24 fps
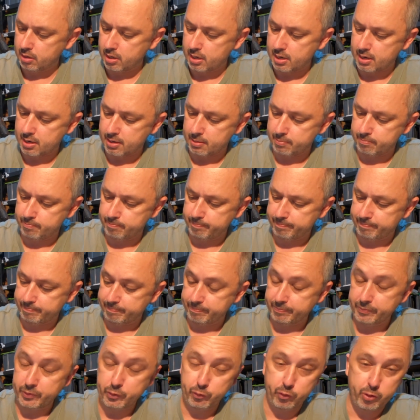um,
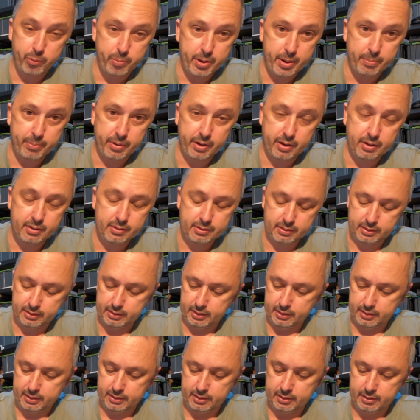remember
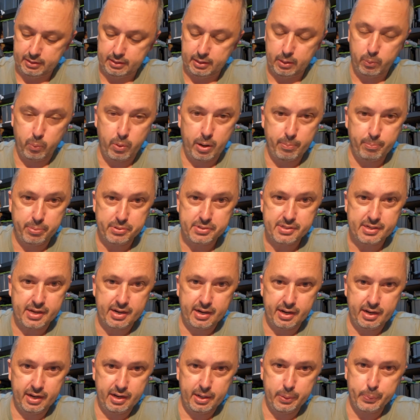
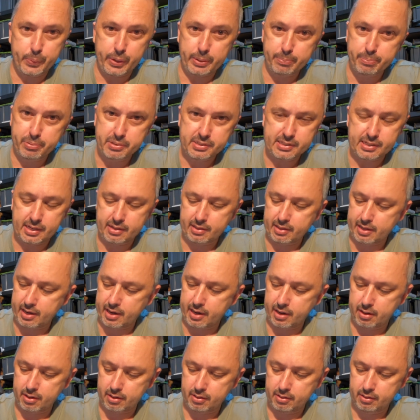1% here, 1%
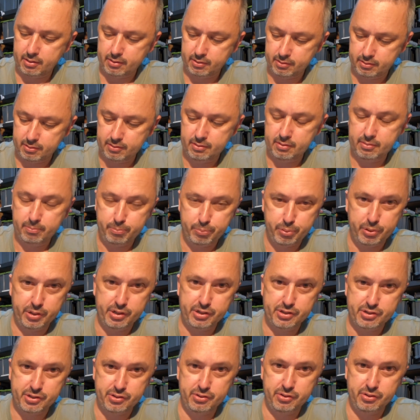there,
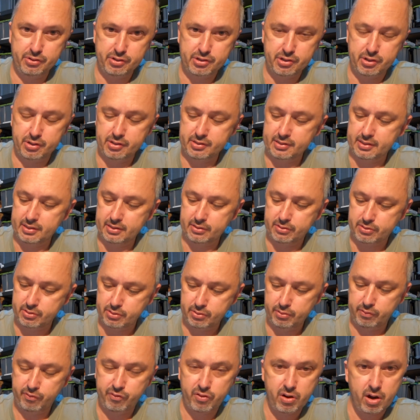pretty soon turns
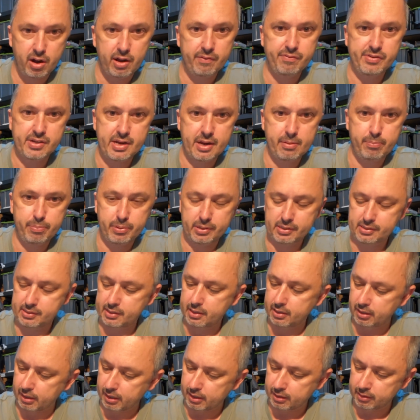into 5
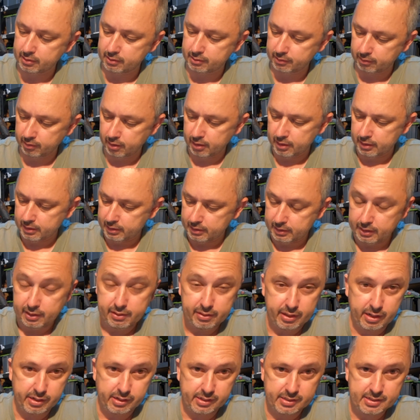10%, and
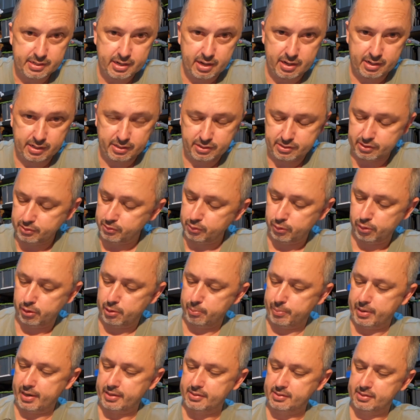then he's starting to talk
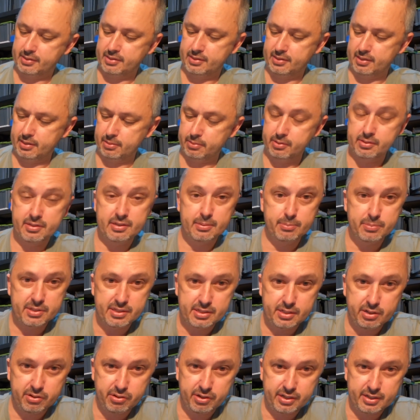about some
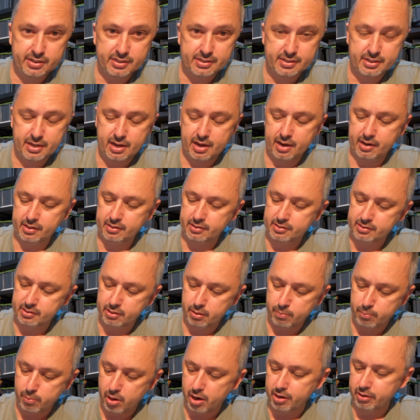serious gains.
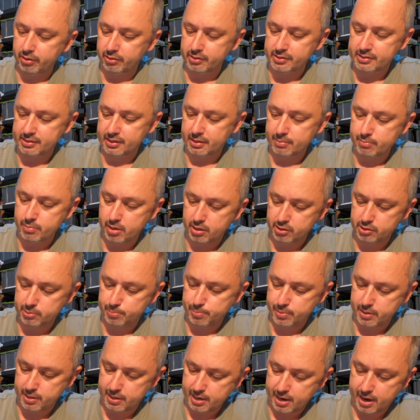So it might not seem
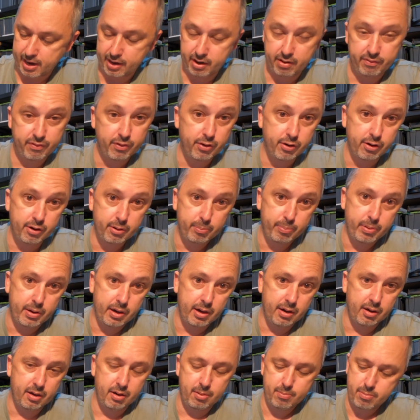much, but hey, I've got it
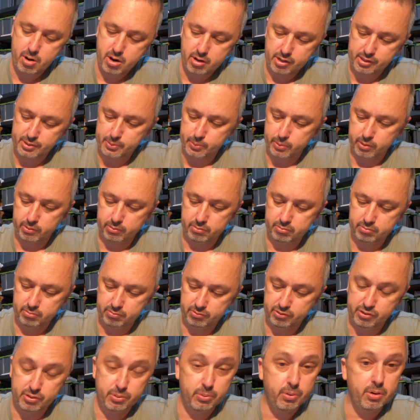apart, I might as well
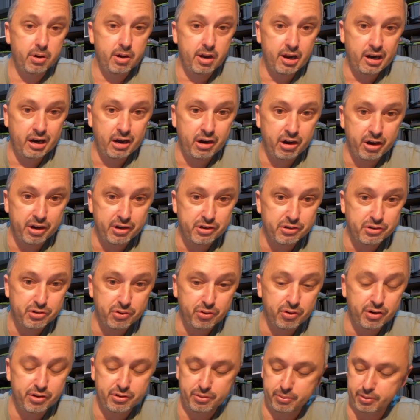do it, and I
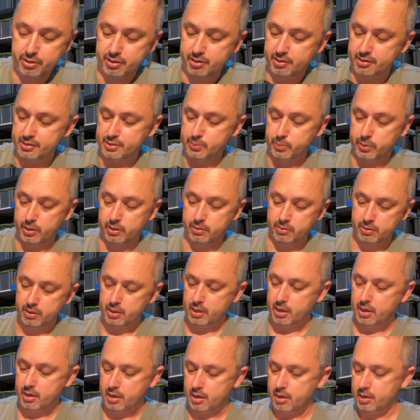enjoy doing it as well.
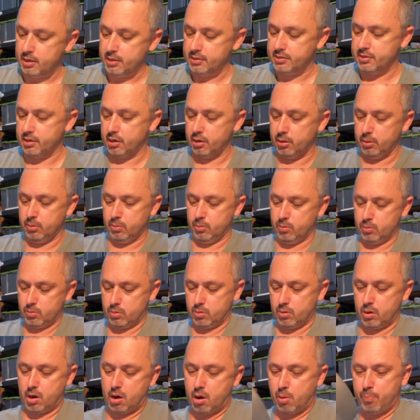So
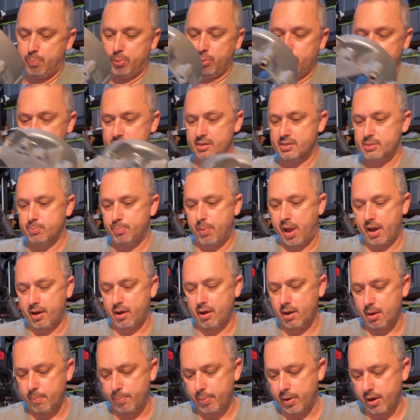I'll pull this back
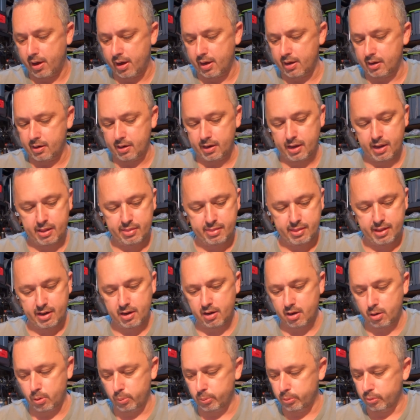apart and then
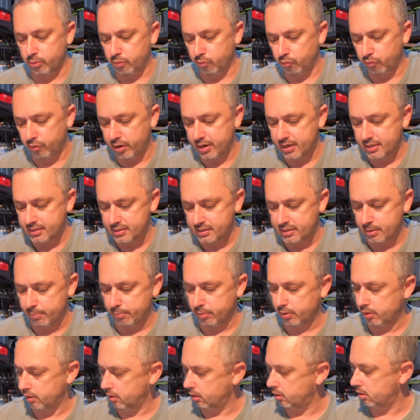I will
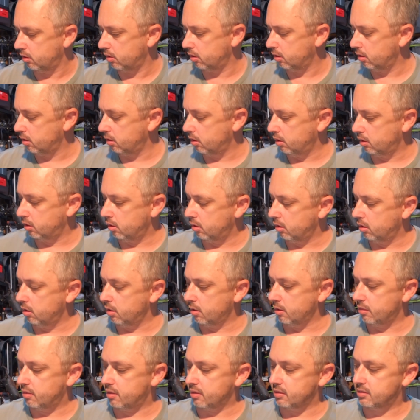reassemble
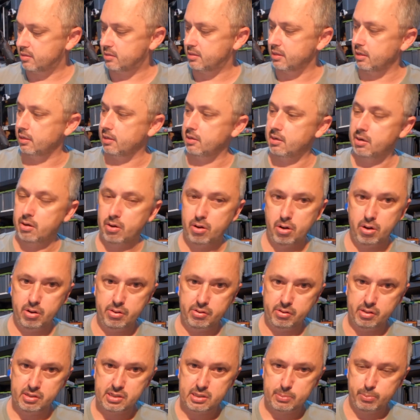the cylinder
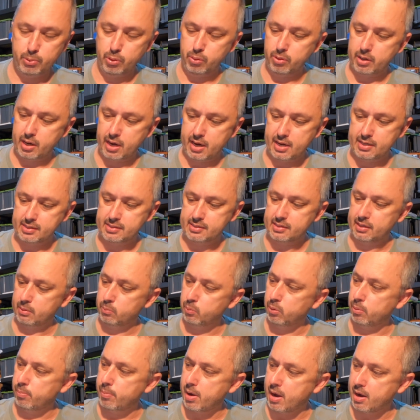on the small case
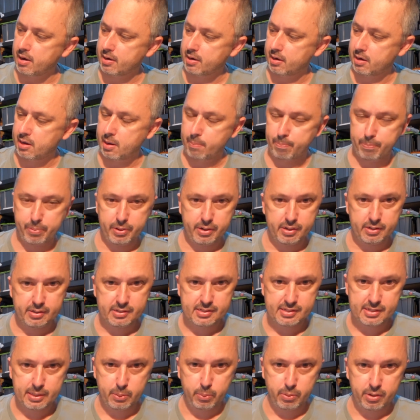and we'll mark it up
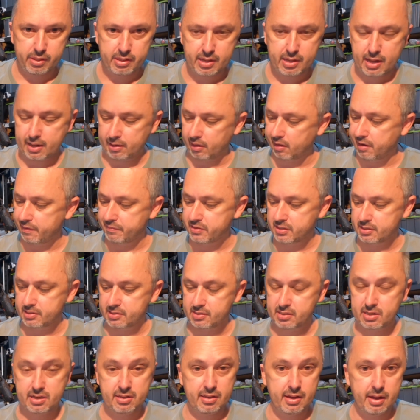and see what that leaves
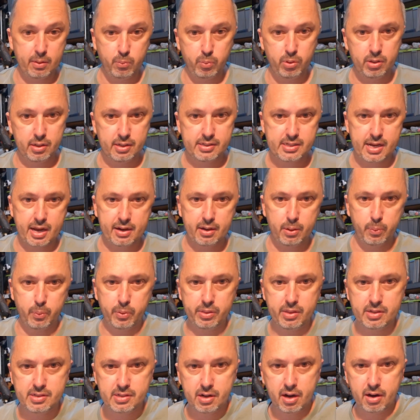us and then we'll attack it
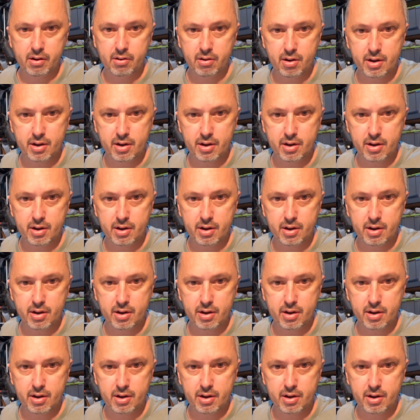with the die